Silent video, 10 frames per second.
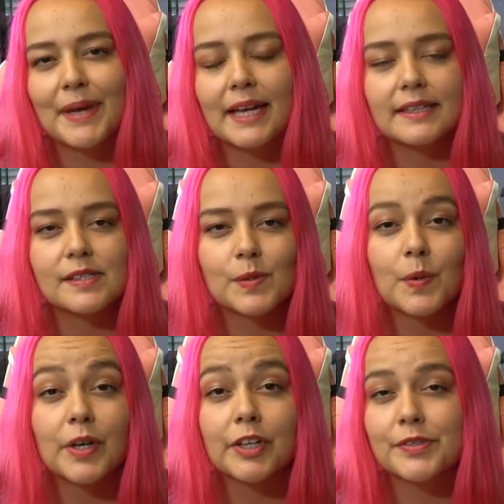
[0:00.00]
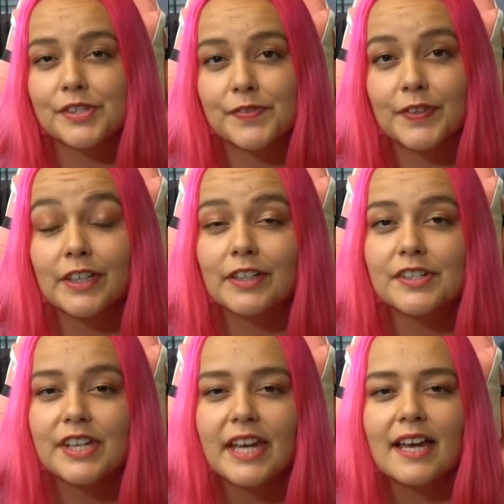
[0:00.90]
pets or use as
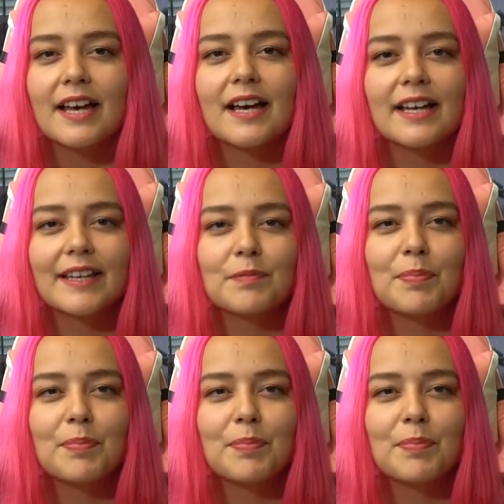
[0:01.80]
feeders uh,